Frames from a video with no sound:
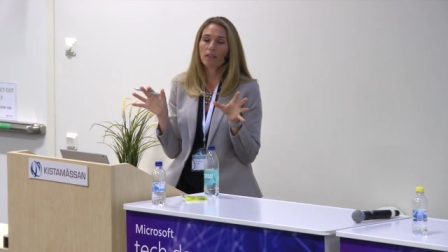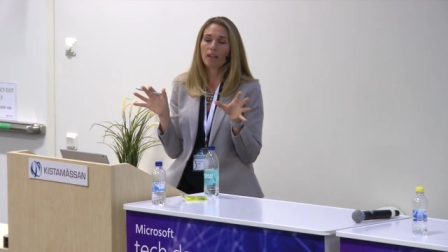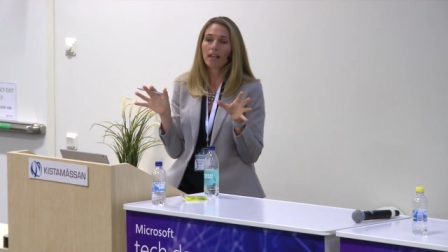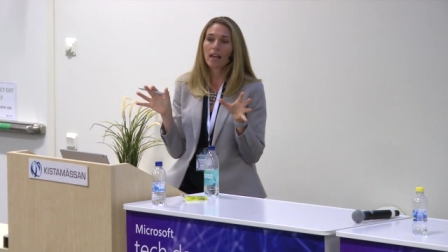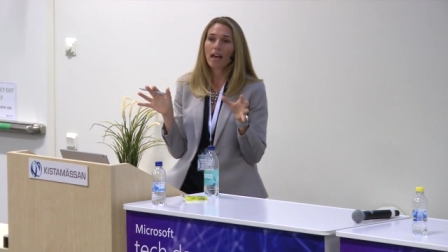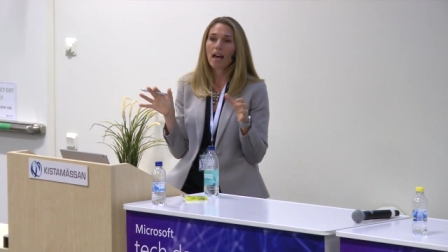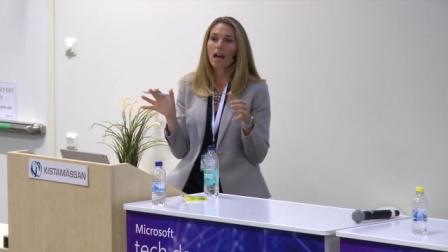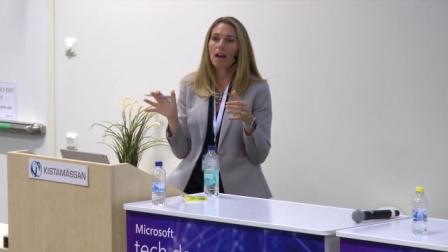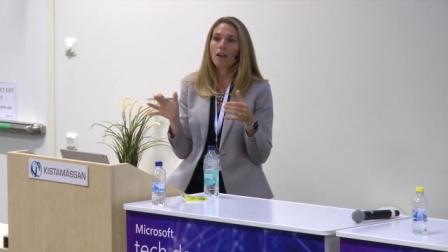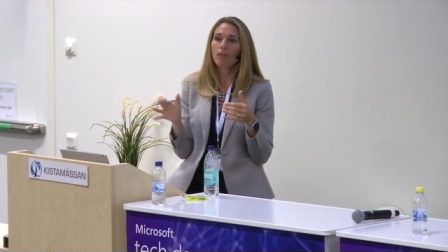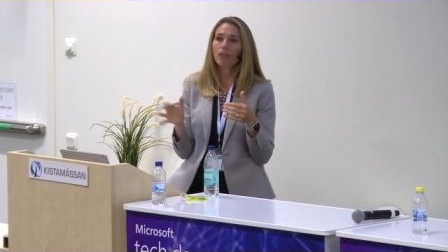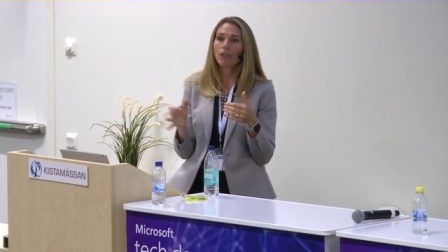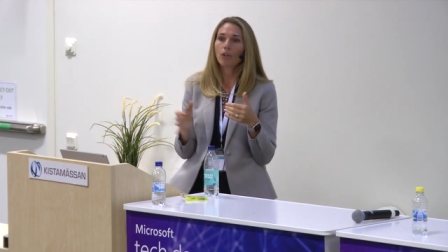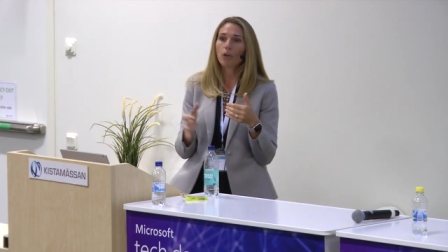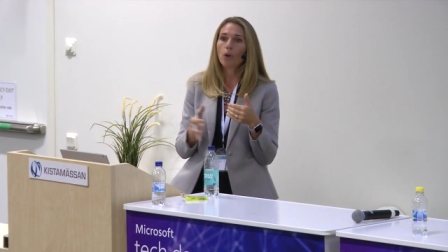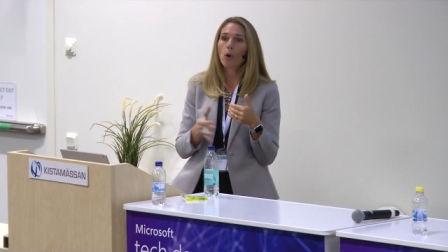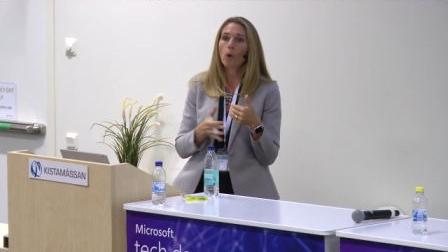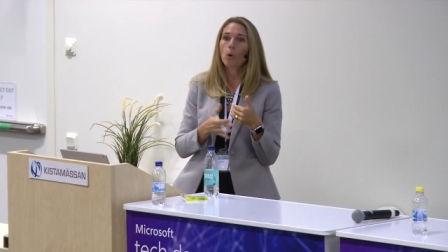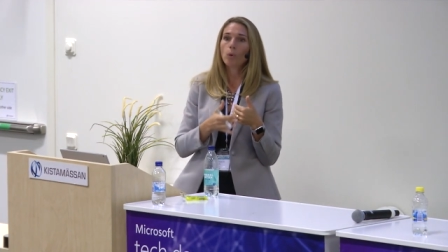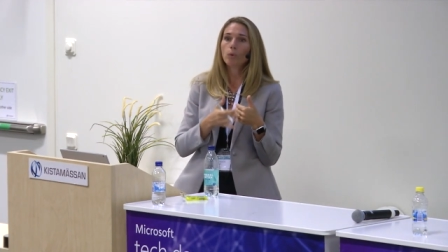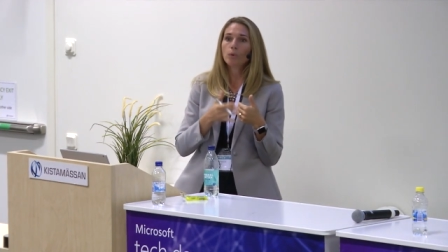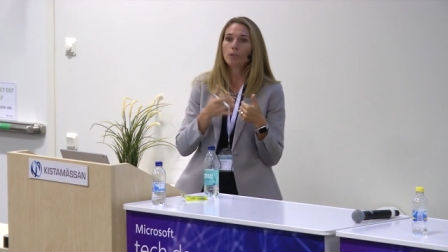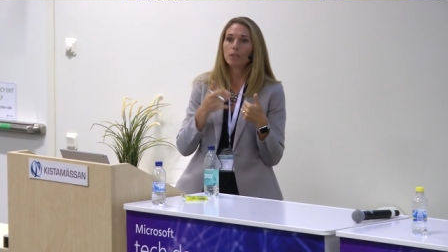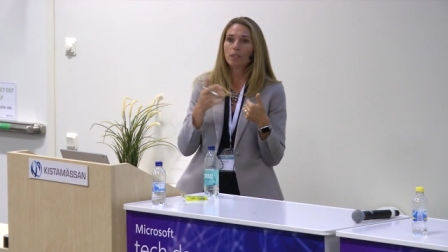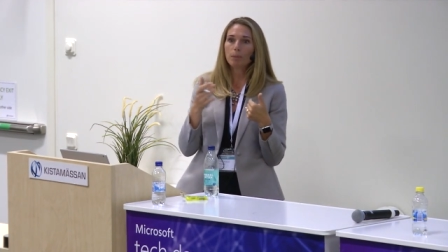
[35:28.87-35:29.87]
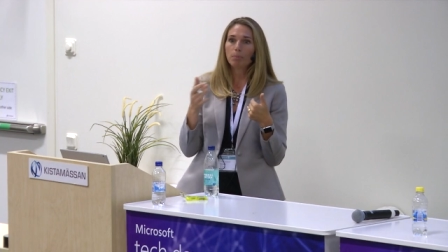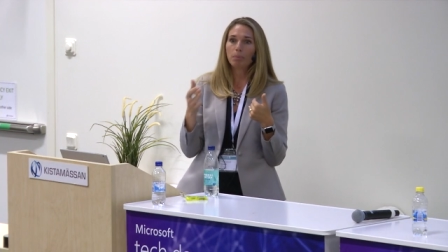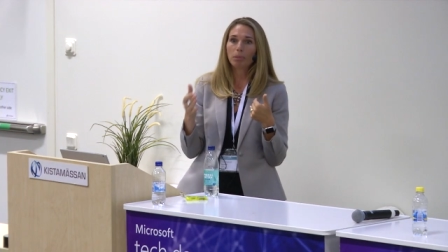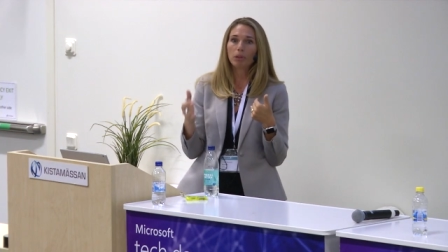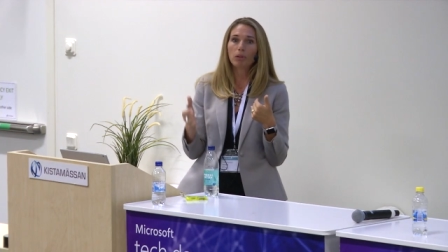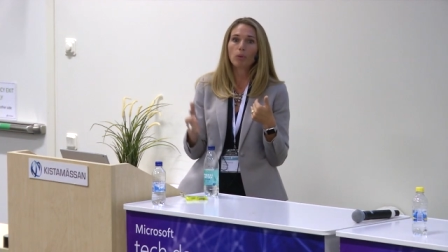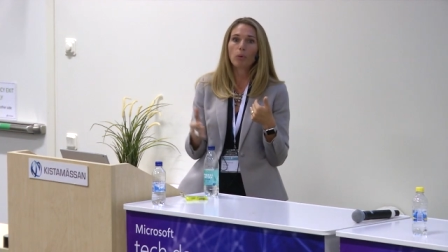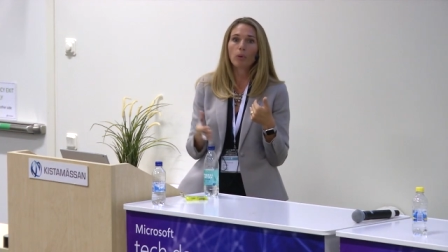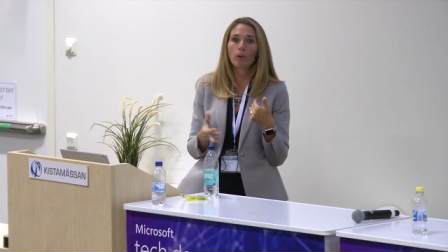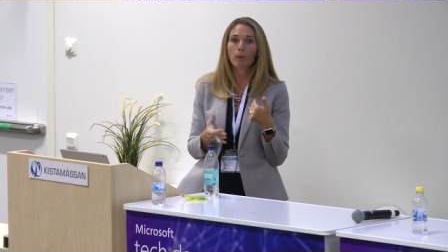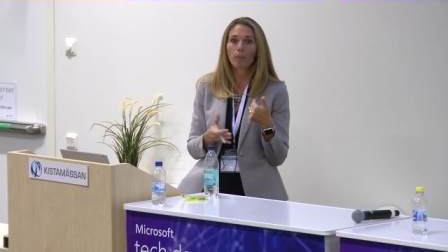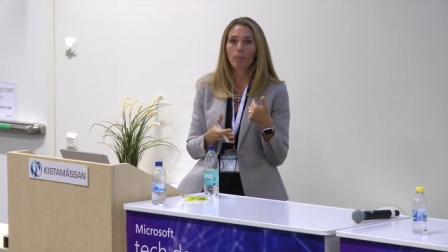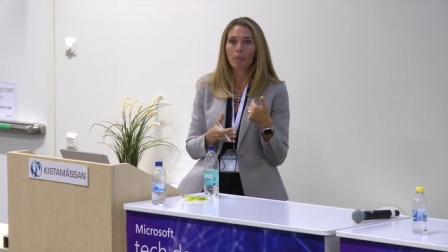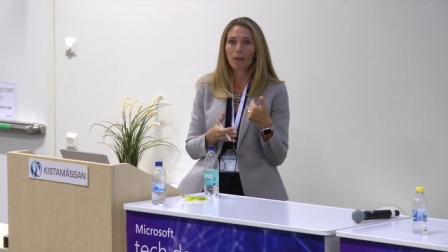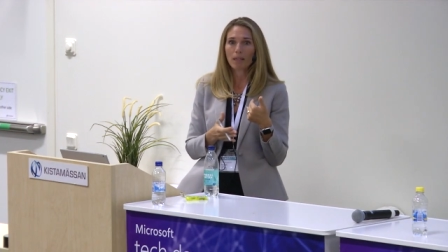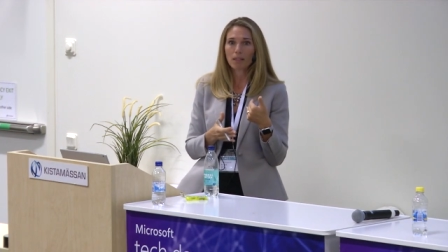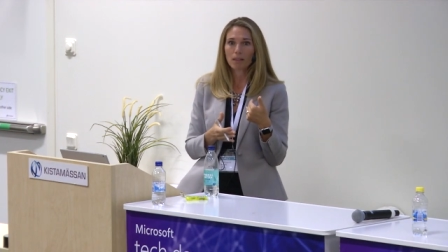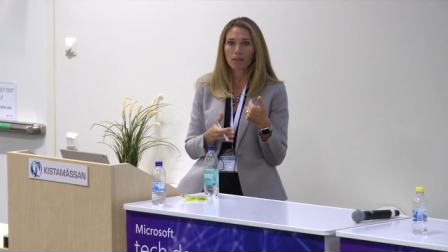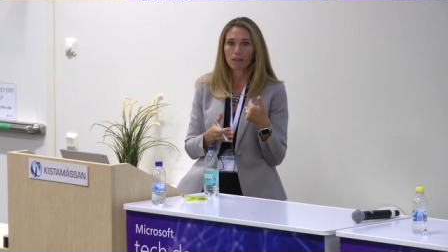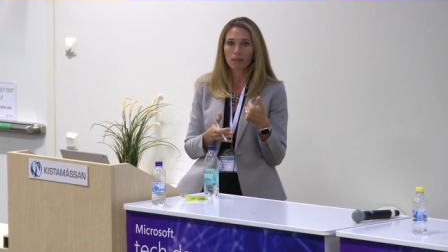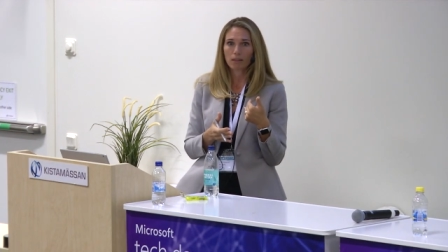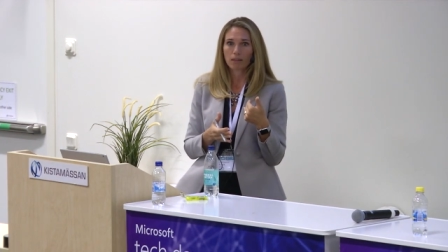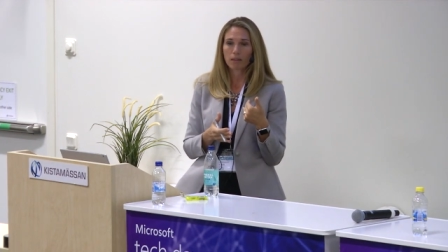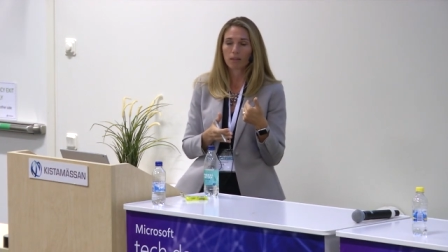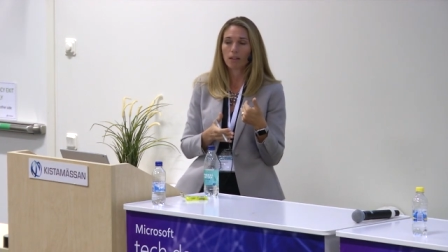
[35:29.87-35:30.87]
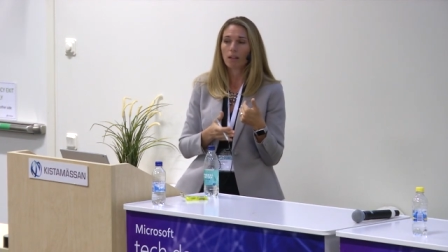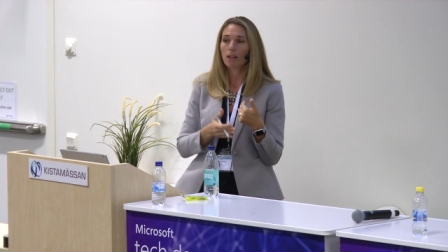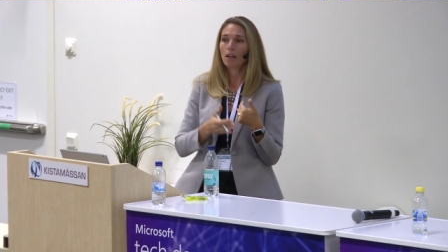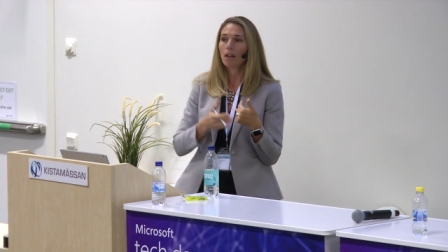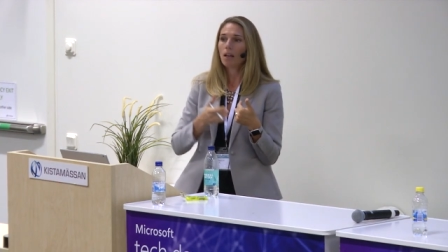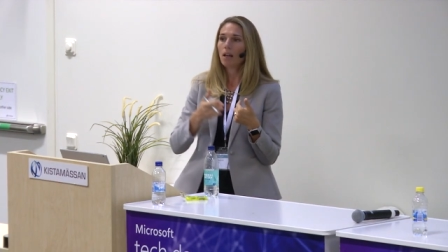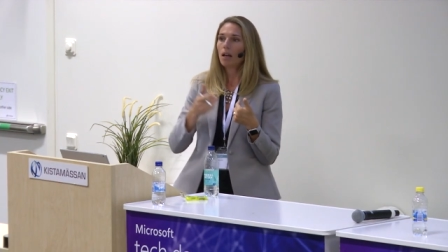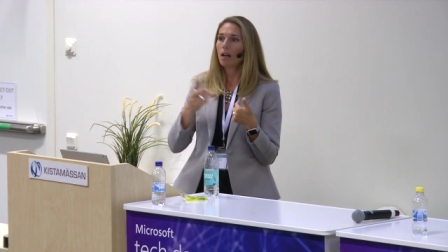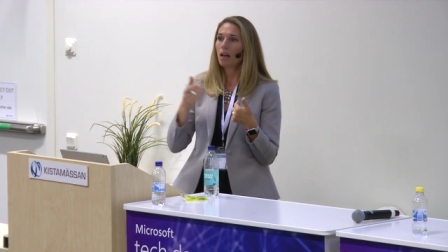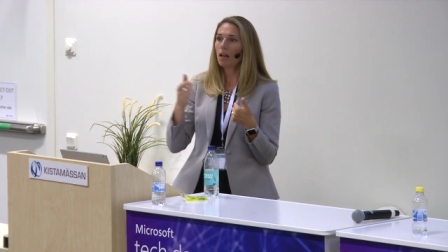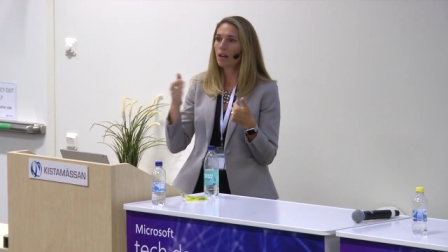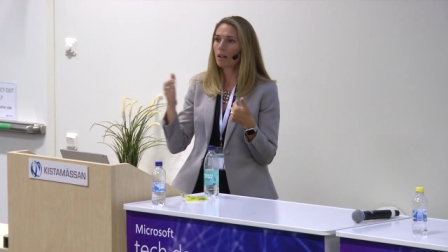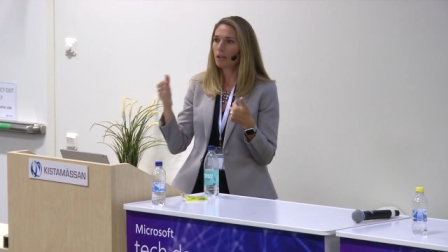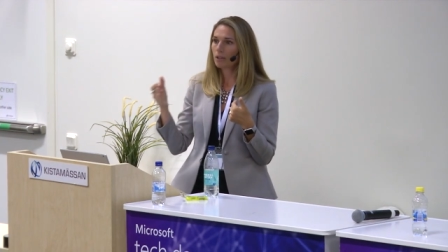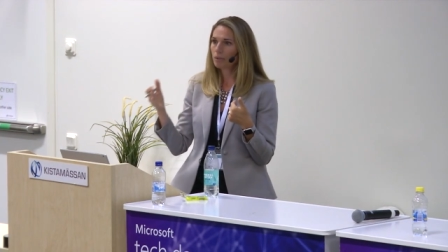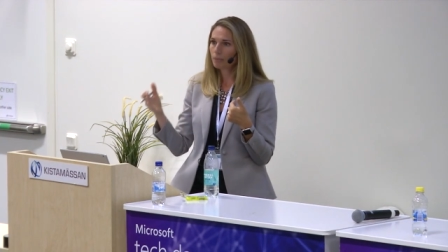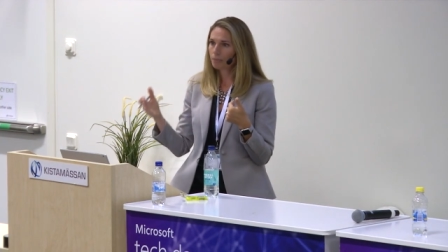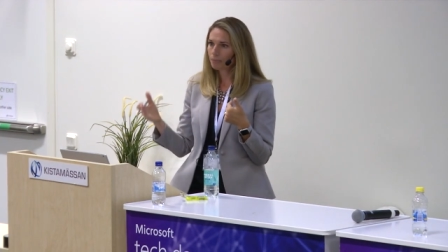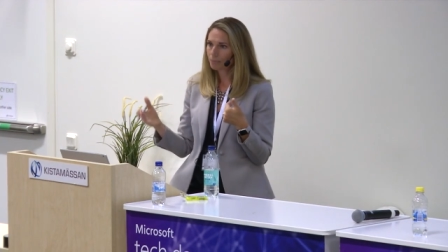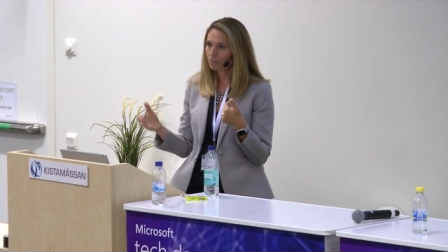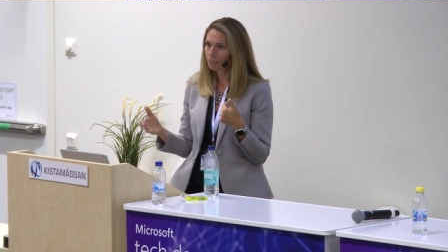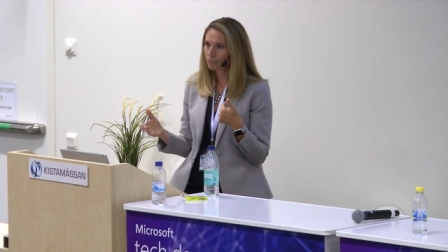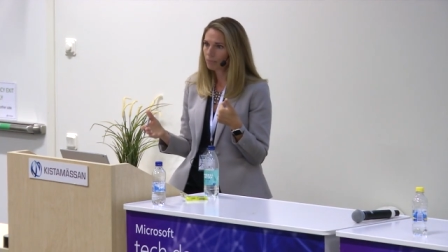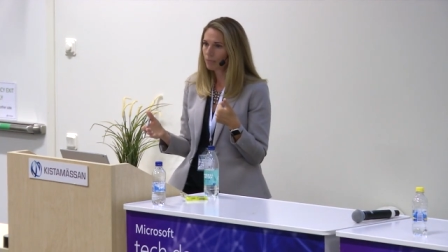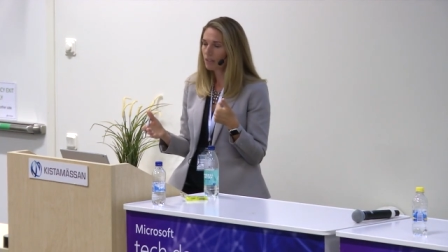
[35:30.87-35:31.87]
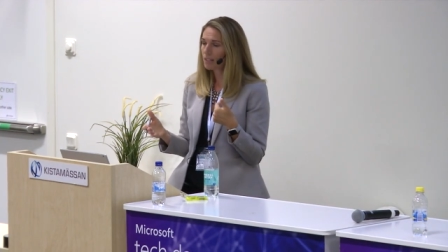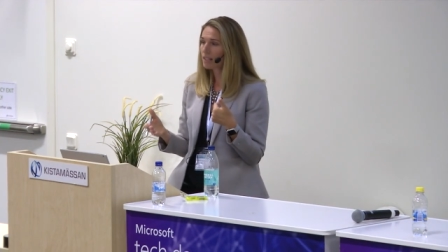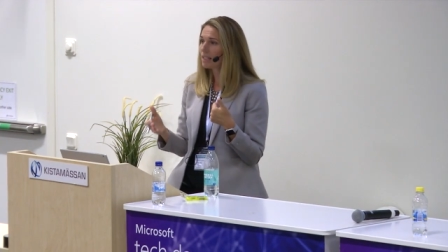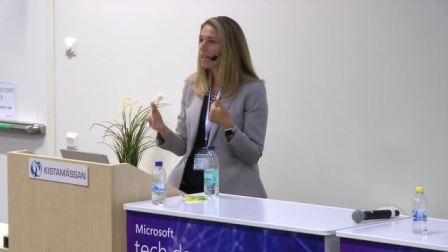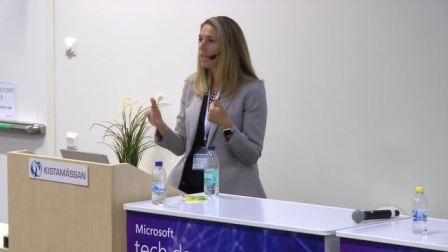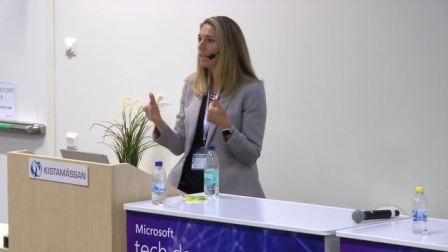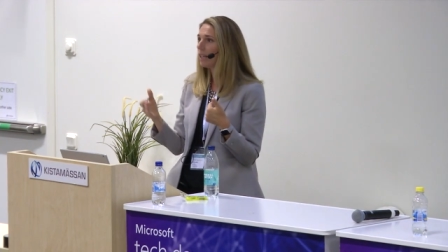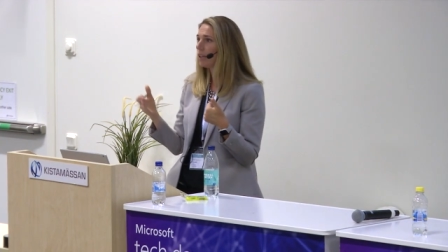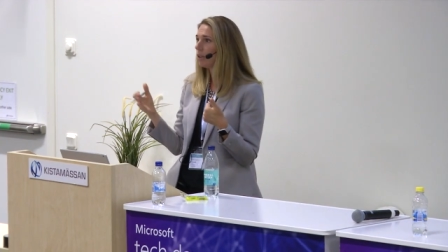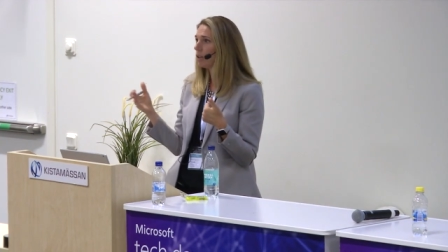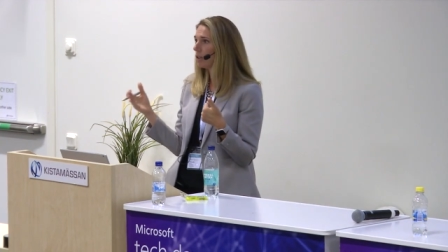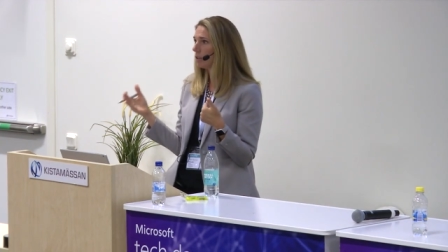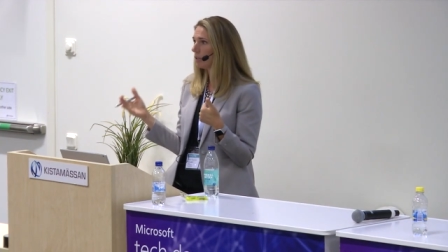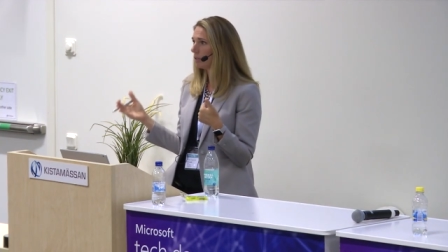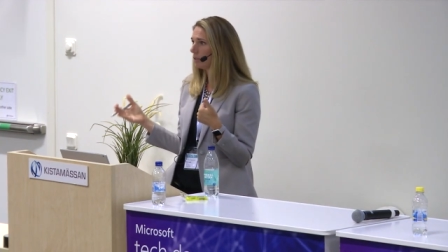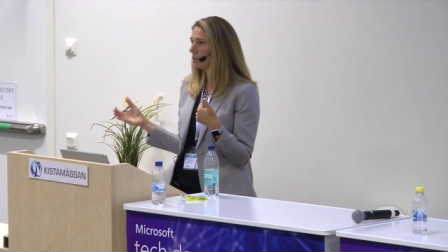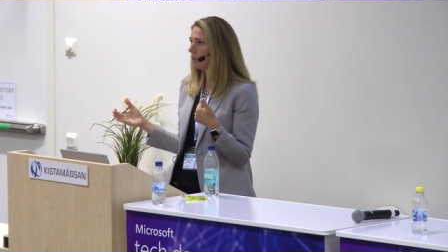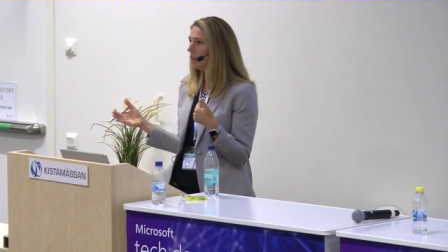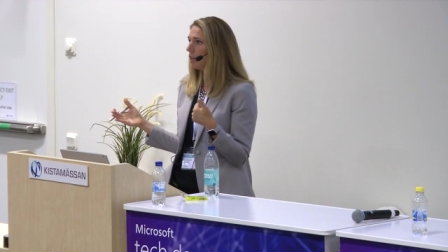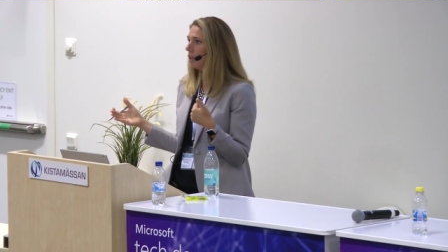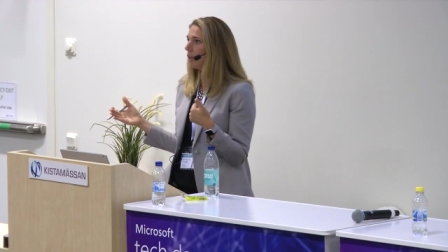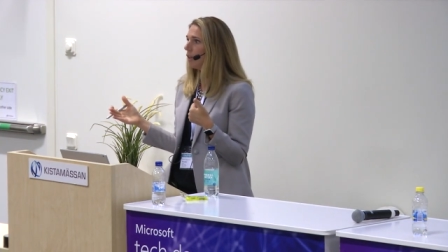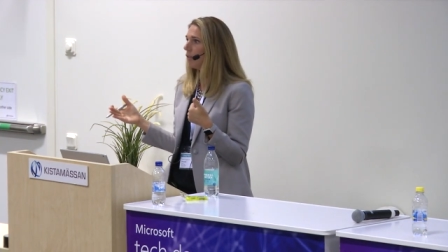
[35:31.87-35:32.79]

they have their own deployment um, cycle.